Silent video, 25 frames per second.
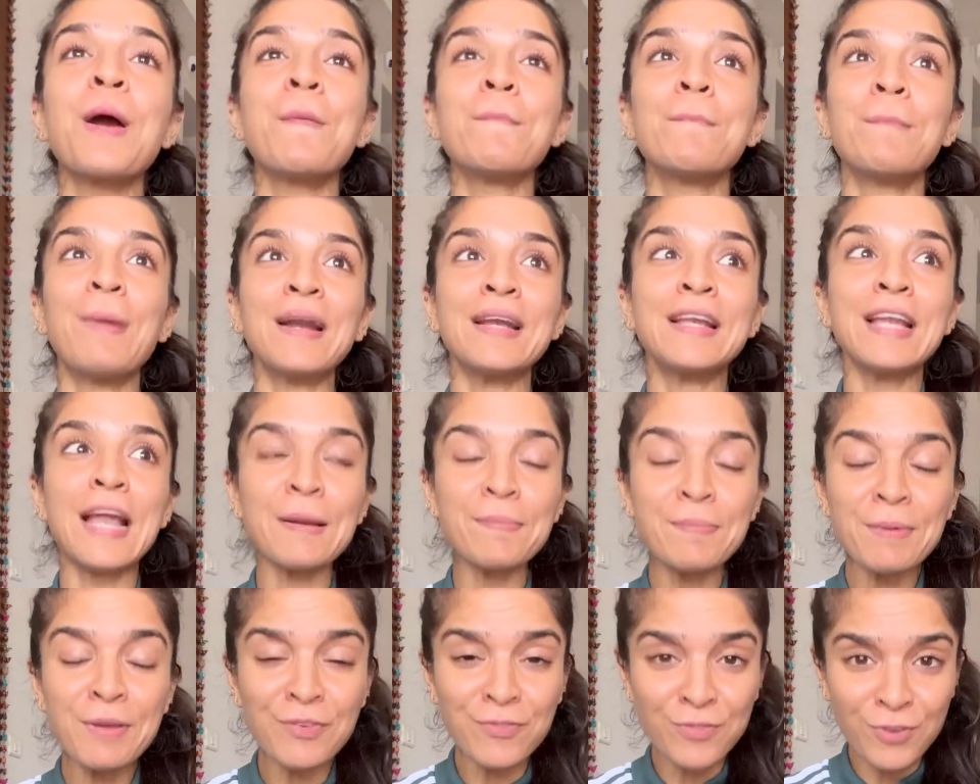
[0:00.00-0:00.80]
But let
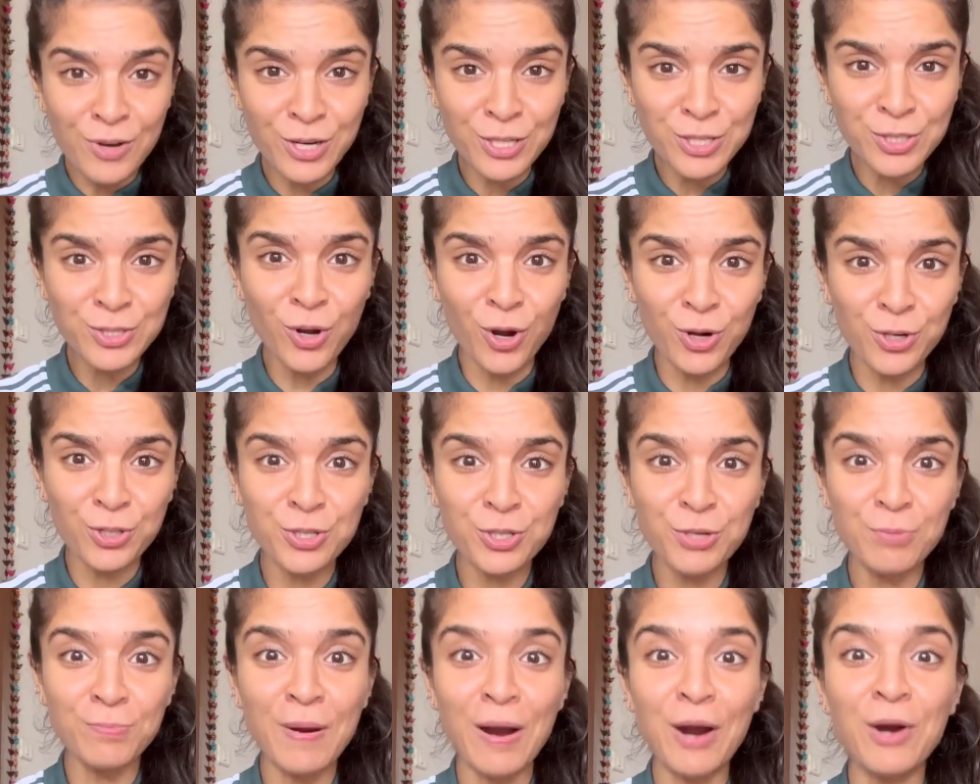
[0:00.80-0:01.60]
me first talk to
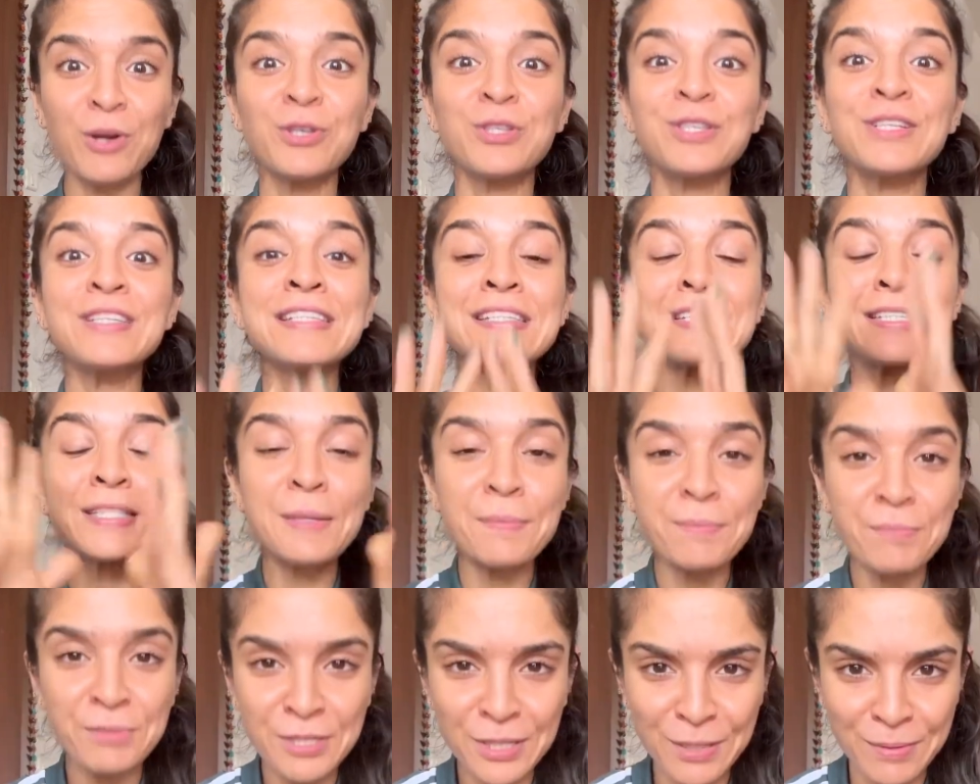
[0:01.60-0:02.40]
you about the
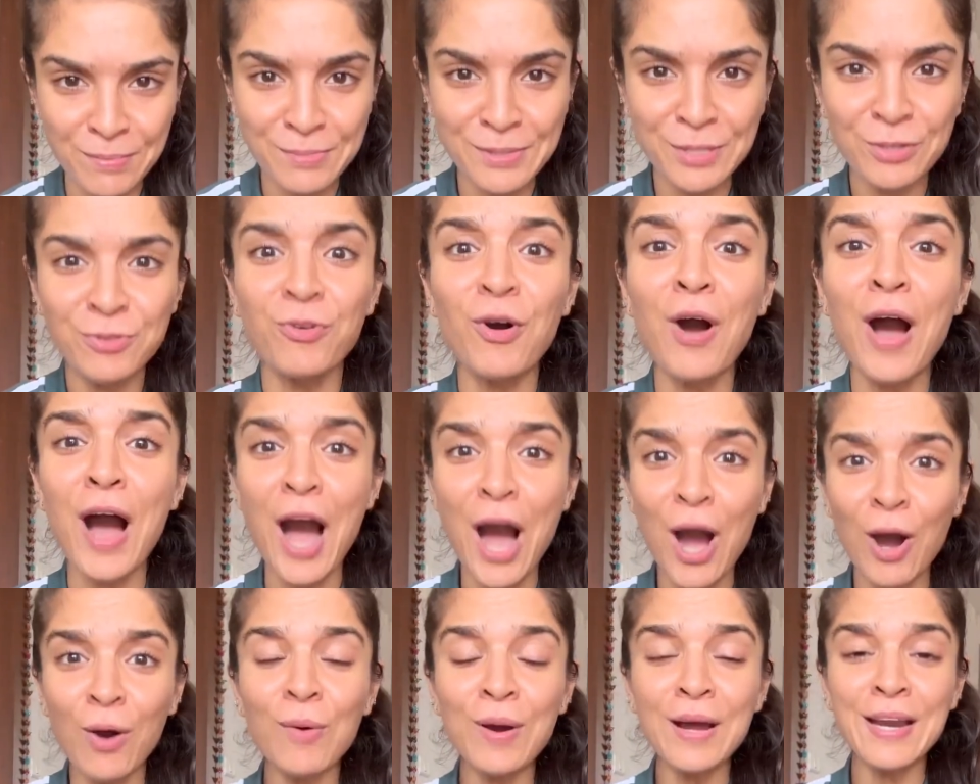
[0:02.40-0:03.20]
symptoms of
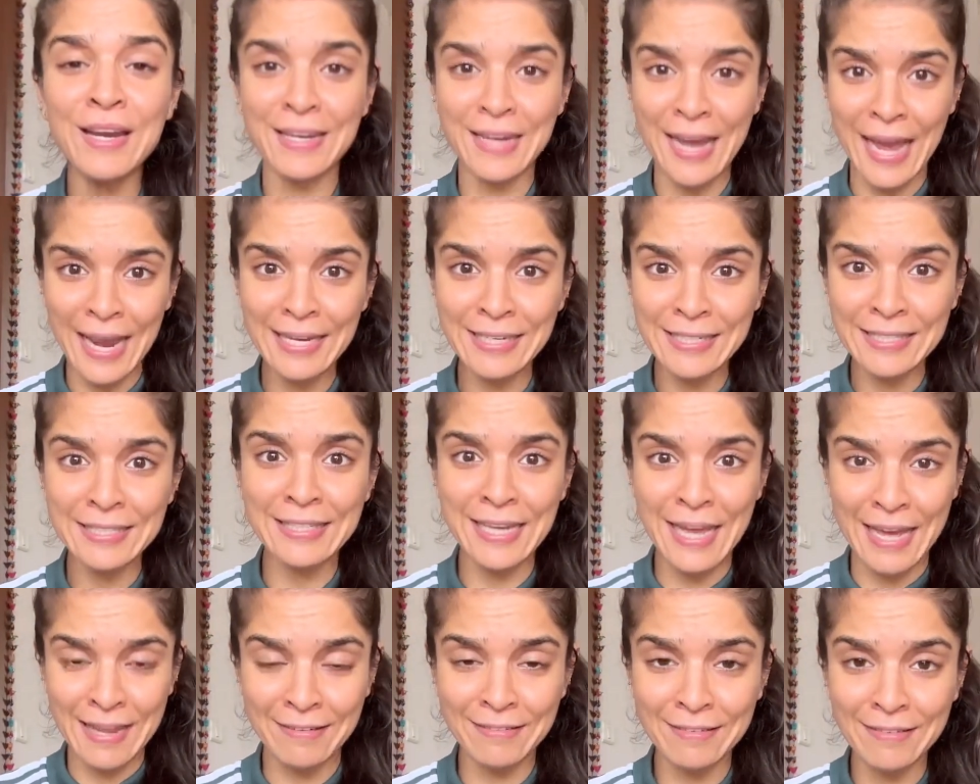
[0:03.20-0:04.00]
how a night
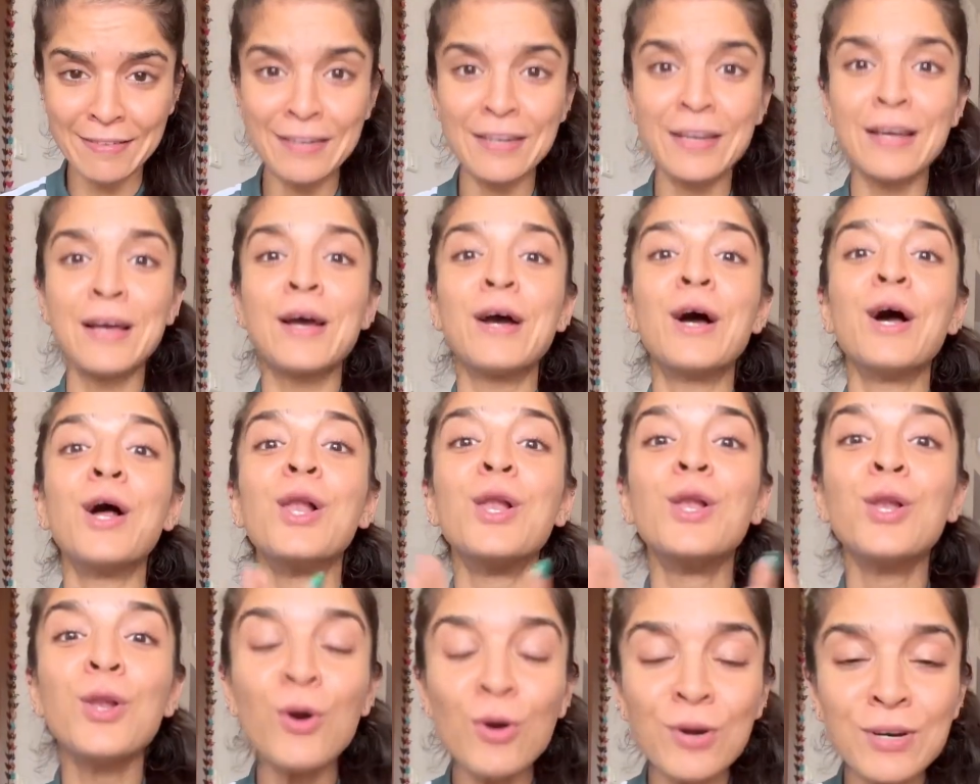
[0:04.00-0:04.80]
terror
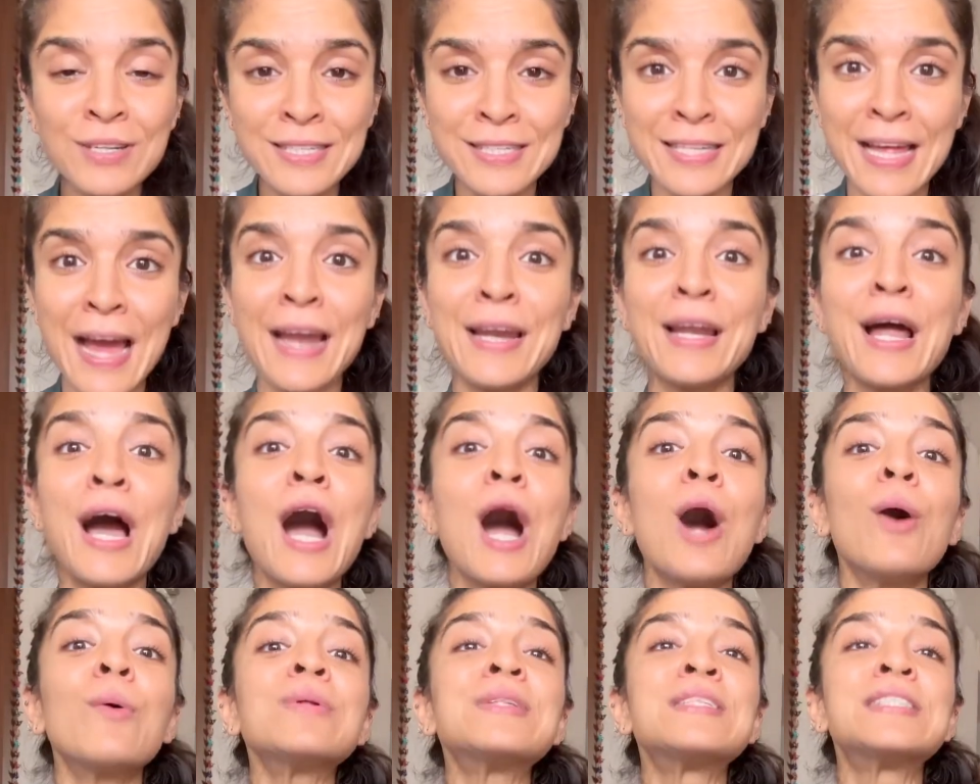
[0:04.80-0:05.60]
looks and
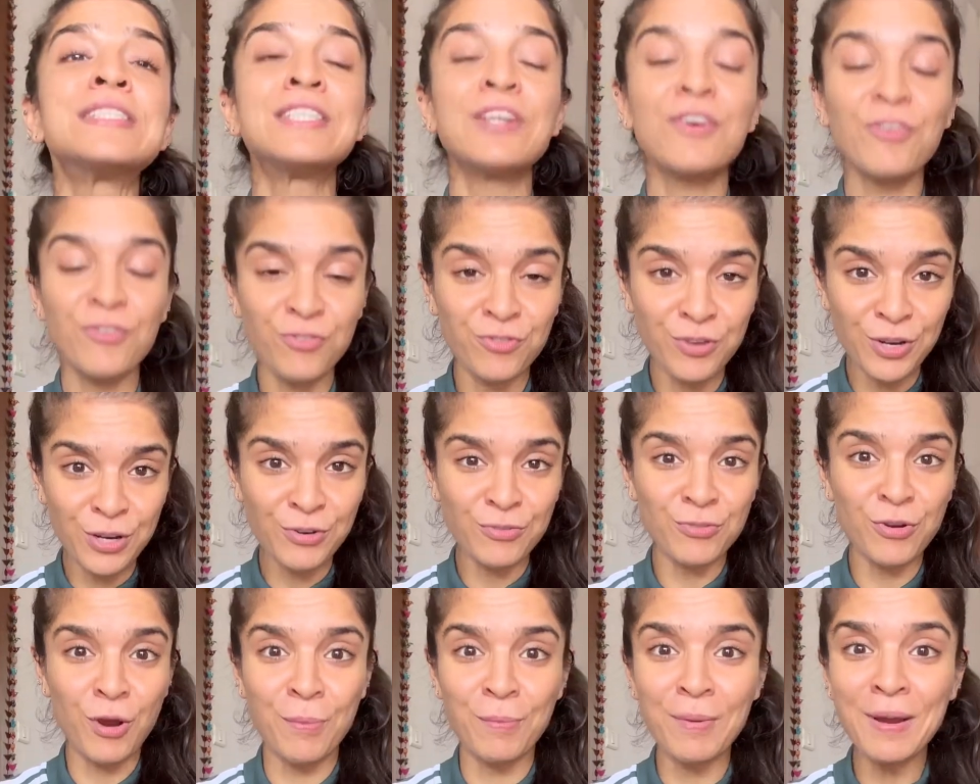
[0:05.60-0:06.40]
how it's different
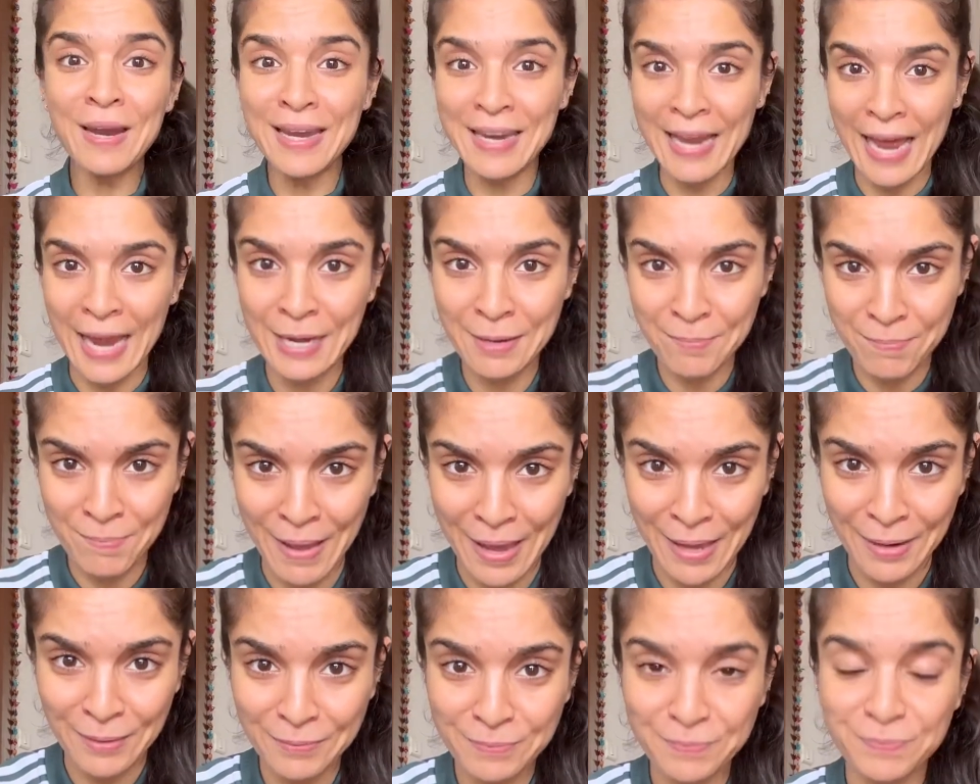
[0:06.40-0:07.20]
from a
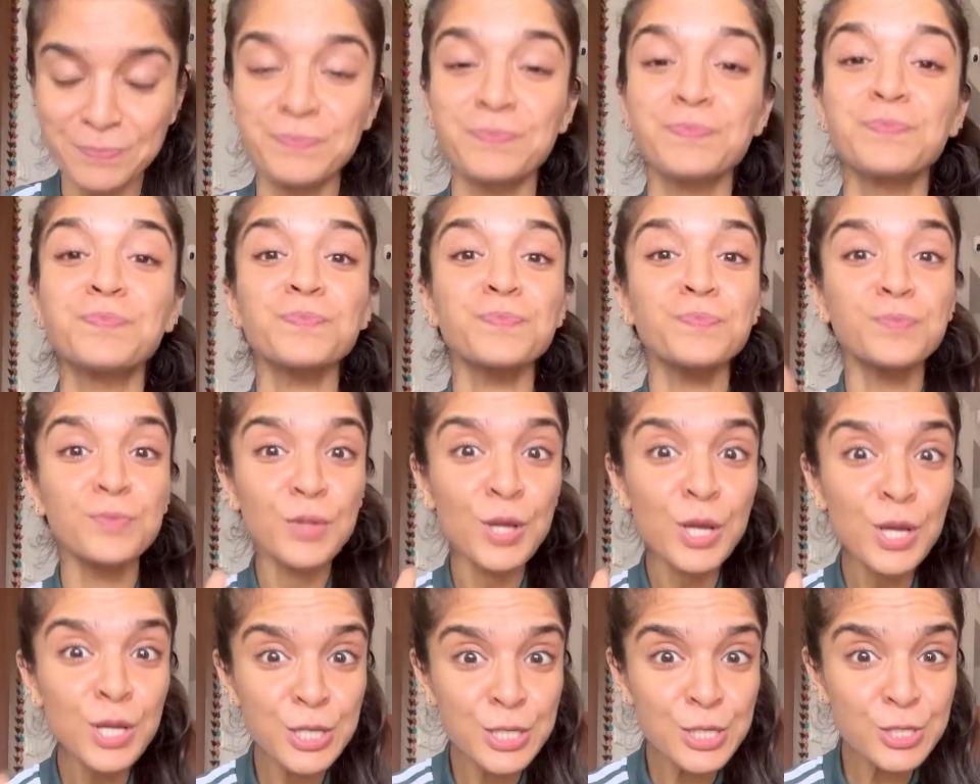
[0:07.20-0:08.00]
nightmare.
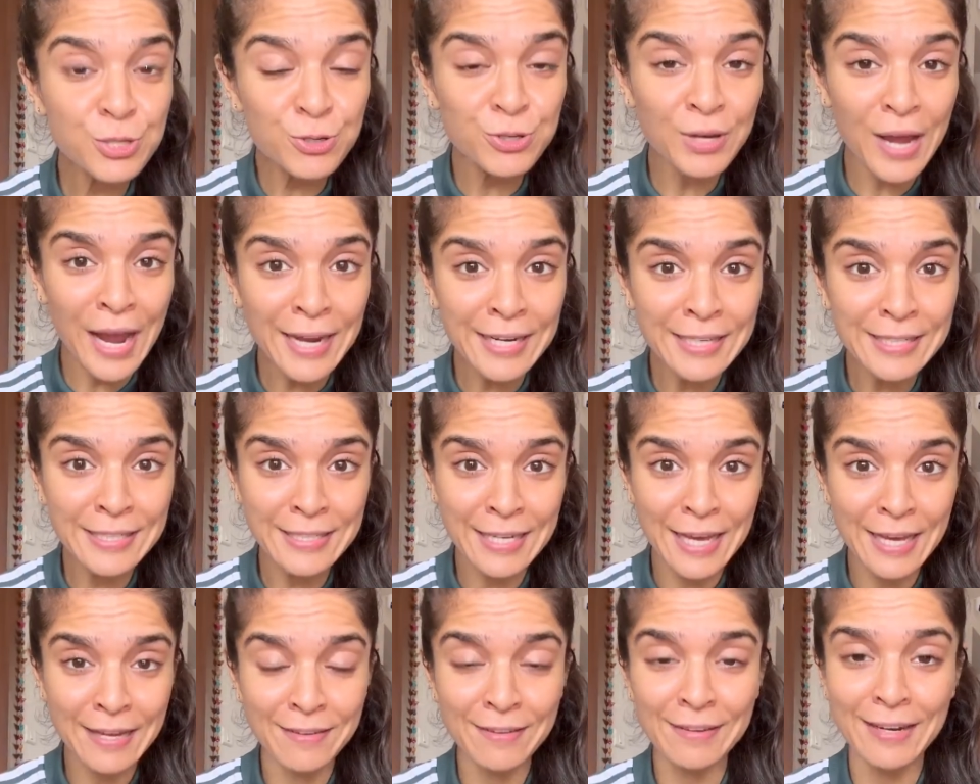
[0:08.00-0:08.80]
So night
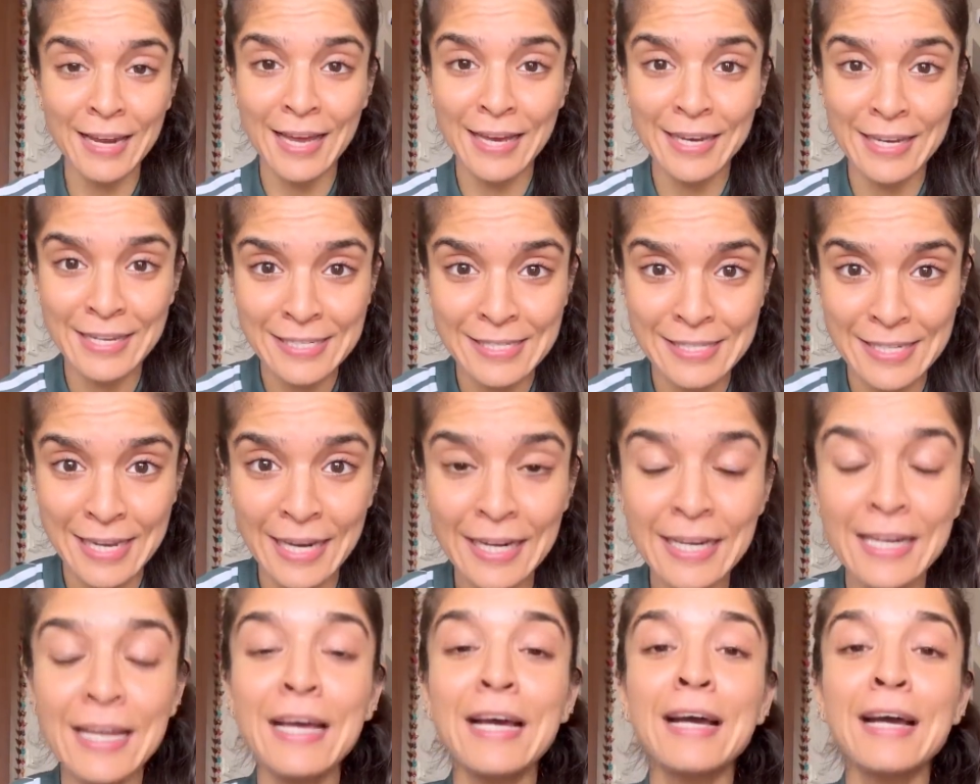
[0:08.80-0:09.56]
terror, like I said,